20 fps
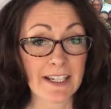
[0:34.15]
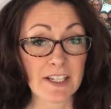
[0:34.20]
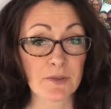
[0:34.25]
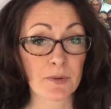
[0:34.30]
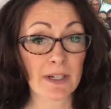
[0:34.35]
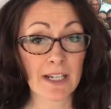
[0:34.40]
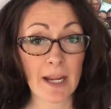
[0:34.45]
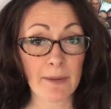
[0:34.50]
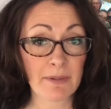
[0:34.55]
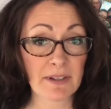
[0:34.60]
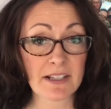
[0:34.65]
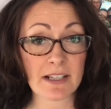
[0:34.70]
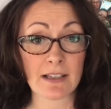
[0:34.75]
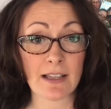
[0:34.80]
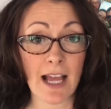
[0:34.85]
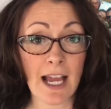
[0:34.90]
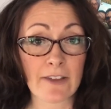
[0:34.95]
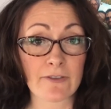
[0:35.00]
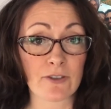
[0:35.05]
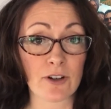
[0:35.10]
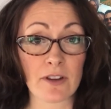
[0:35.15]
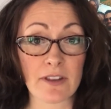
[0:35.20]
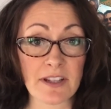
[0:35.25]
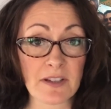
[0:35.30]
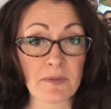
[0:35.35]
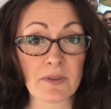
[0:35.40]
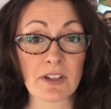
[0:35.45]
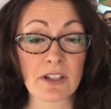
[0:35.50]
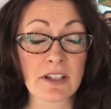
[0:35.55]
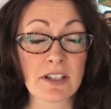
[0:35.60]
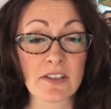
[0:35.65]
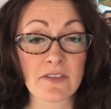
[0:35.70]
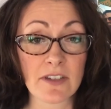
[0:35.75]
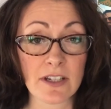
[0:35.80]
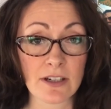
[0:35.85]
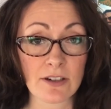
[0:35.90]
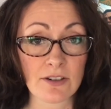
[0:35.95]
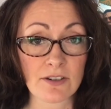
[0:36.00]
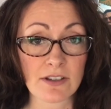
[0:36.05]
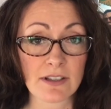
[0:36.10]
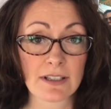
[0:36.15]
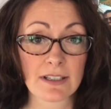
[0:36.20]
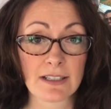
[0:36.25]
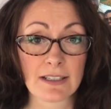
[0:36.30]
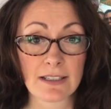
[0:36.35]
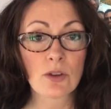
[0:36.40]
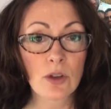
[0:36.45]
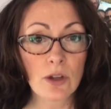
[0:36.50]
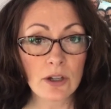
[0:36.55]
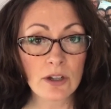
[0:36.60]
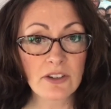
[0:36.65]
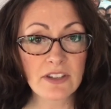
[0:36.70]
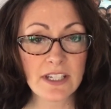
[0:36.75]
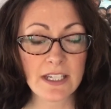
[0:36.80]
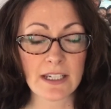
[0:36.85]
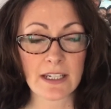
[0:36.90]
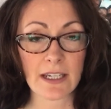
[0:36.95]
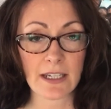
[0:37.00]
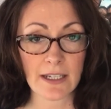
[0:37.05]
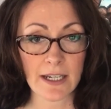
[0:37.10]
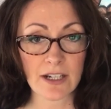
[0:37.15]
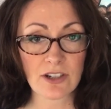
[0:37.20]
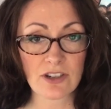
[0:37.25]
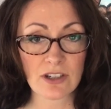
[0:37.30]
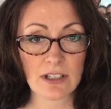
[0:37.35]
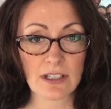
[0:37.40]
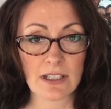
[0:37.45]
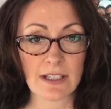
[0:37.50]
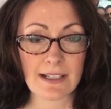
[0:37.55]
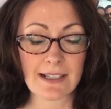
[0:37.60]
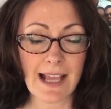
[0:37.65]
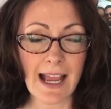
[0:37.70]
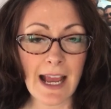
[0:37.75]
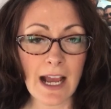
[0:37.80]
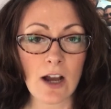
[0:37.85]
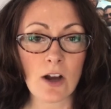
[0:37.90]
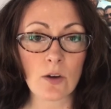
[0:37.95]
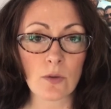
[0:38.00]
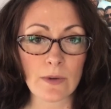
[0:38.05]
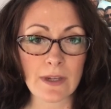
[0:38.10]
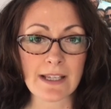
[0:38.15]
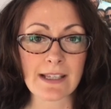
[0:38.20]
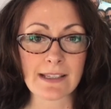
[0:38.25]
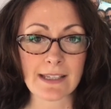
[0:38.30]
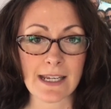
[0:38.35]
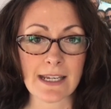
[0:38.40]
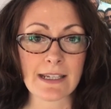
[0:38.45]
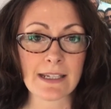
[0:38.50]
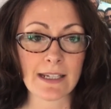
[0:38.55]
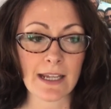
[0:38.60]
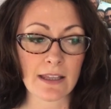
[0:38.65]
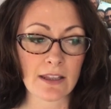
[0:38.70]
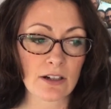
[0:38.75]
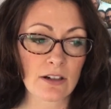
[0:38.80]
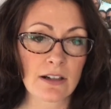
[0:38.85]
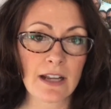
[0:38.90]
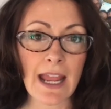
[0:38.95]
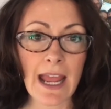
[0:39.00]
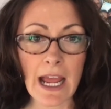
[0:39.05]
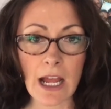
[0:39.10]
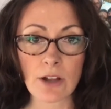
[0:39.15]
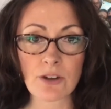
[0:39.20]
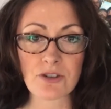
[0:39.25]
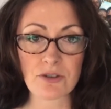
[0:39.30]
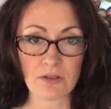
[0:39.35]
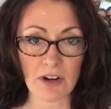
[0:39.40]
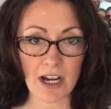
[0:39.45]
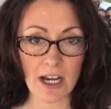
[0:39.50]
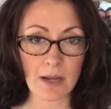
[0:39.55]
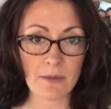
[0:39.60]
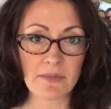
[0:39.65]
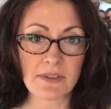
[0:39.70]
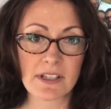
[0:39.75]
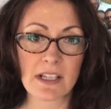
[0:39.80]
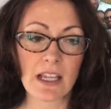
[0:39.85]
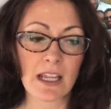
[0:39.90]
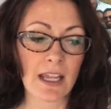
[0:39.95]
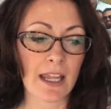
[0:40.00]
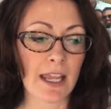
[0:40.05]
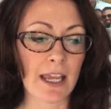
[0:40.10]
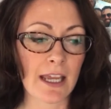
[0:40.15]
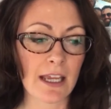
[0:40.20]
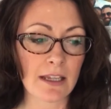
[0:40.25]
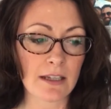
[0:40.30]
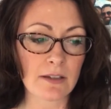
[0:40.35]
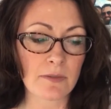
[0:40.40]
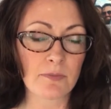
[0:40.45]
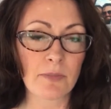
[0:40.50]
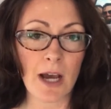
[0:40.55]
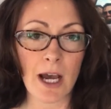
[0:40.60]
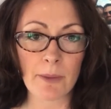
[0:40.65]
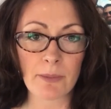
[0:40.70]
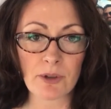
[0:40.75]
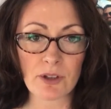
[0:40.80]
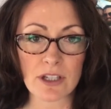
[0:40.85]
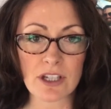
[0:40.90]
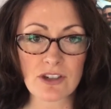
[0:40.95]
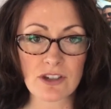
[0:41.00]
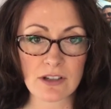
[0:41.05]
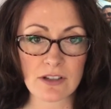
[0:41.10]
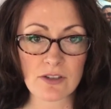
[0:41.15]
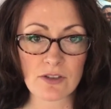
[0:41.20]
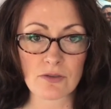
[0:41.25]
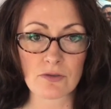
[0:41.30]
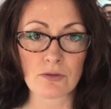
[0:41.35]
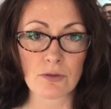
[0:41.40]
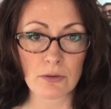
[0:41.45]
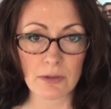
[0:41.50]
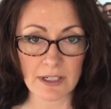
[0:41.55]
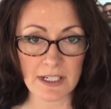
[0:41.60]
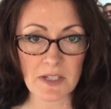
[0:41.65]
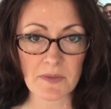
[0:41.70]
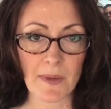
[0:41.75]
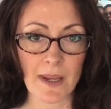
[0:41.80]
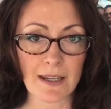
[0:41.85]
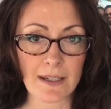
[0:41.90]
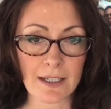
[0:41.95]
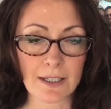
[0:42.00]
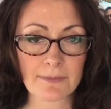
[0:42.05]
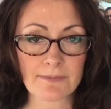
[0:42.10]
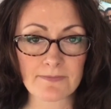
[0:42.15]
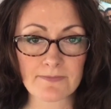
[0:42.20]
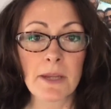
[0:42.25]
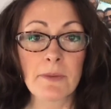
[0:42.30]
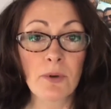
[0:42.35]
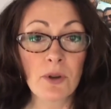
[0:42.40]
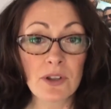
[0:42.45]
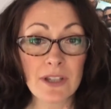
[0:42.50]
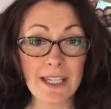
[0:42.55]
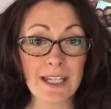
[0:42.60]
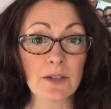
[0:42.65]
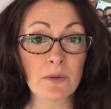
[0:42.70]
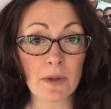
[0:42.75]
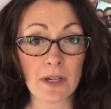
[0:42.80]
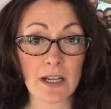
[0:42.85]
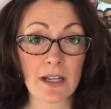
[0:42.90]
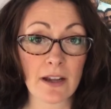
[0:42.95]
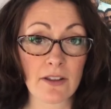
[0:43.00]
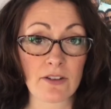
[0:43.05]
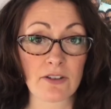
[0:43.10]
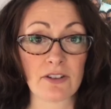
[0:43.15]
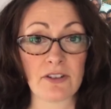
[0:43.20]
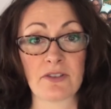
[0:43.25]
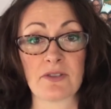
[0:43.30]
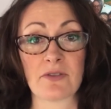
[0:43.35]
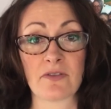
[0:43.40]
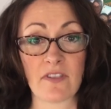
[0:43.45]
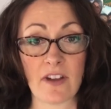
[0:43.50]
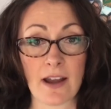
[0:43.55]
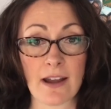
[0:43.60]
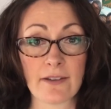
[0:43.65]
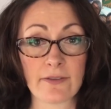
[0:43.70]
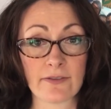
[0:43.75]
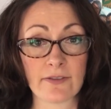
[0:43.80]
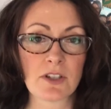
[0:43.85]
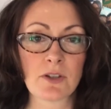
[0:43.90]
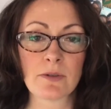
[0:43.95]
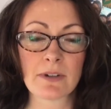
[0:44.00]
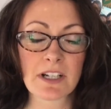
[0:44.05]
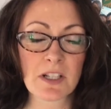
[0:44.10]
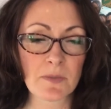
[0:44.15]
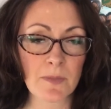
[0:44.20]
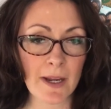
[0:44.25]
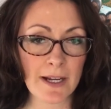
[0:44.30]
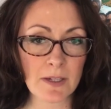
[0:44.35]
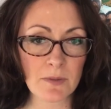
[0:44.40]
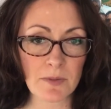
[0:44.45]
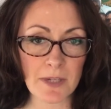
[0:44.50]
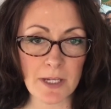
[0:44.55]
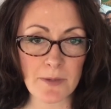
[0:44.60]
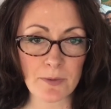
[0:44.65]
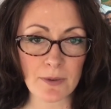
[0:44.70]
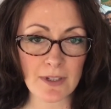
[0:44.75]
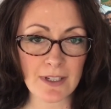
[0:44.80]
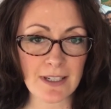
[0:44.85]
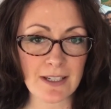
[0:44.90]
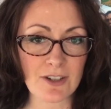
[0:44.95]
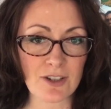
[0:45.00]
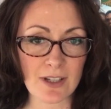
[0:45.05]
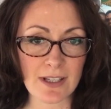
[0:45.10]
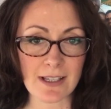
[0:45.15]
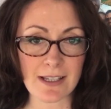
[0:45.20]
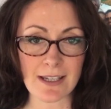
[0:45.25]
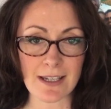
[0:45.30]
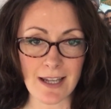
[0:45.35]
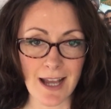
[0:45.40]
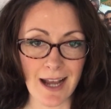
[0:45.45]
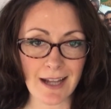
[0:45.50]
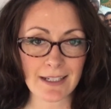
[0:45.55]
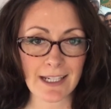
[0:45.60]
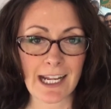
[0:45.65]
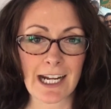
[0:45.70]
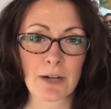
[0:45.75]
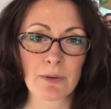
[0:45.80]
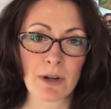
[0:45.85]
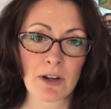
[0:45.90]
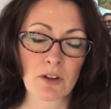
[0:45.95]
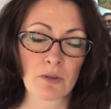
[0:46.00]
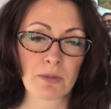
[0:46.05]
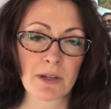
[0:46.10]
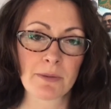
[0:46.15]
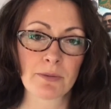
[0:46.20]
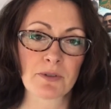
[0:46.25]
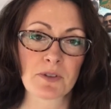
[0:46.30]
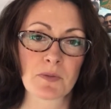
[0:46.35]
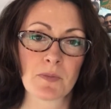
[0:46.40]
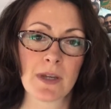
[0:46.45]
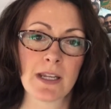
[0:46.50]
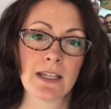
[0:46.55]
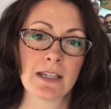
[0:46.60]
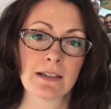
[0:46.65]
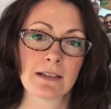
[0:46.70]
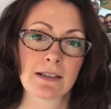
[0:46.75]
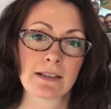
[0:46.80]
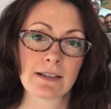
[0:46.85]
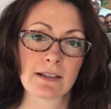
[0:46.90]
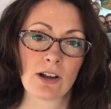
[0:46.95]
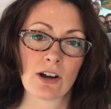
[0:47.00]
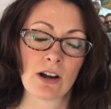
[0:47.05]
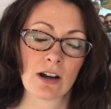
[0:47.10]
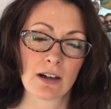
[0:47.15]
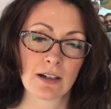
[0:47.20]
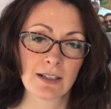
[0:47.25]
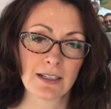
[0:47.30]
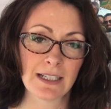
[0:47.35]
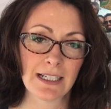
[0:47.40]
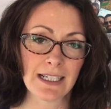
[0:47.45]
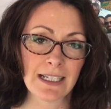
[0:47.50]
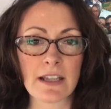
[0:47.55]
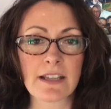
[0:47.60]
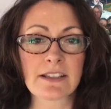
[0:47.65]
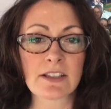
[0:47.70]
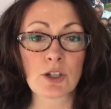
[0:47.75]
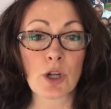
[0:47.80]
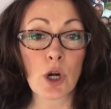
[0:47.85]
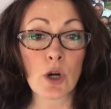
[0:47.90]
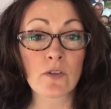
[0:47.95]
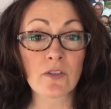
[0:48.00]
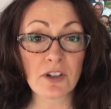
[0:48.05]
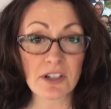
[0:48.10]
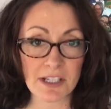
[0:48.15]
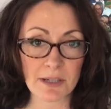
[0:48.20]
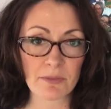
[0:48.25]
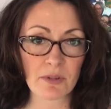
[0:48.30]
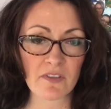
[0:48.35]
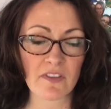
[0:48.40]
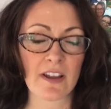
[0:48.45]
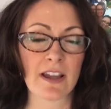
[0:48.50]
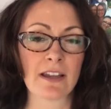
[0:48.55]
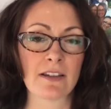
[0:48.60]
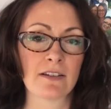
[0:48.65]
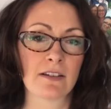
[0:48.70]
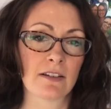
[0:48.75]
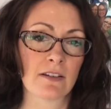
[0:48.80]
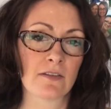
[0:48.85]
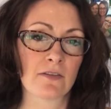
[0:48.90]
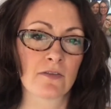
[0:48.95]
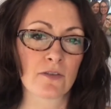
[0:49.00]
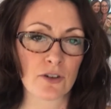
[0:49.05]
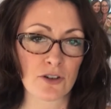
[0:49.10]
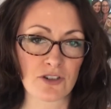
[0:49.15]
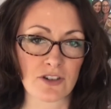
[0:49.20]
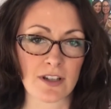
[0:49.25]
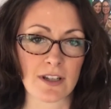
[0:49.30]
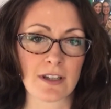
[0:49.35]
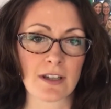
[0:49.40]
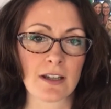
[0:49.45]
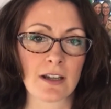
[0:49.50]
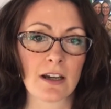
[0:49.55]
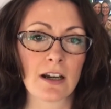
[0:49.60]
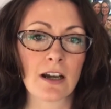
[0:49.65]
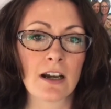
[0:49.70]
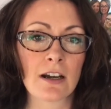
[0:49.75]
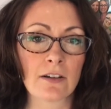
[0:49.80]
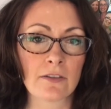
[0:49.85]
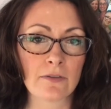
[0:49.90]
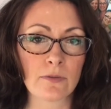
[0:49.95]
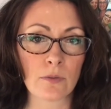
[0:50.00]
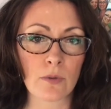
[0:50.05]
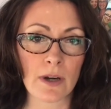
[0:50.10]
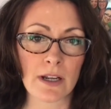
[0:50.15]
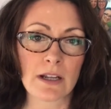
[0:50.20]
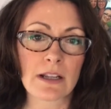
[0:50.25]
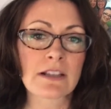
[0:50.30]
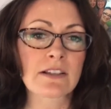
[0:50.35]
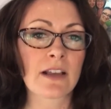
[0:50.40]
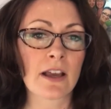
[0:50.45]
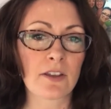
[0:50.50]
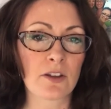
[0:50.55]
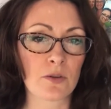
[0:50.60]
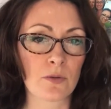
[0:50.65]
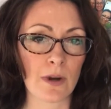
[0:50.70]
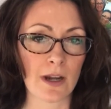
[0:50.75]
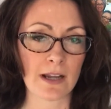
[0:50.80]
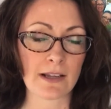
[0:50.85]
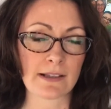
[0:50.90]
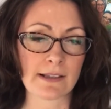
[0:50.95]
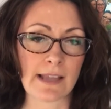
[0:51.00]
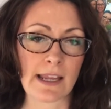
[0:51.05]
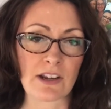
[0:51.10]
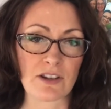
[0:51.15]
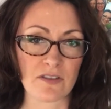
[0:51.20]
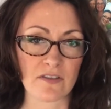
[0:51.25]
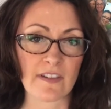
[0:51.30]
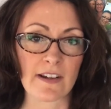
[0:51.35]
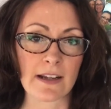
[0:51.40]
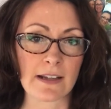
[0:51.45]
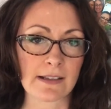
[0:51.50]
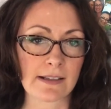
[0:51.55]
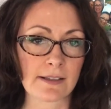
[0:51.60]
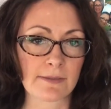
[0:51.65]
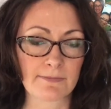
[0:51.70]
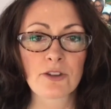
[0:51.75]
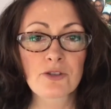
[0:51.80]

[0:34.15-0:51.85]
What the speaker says: It's what kept us alive for all these millions of years. Loyalty and connection is how we stayed together and how tribes and populations grew and expanded. People need one another to survive. To expect people to just not care what other people's opinions are is an oversimplified version of what is otherwise sage advice.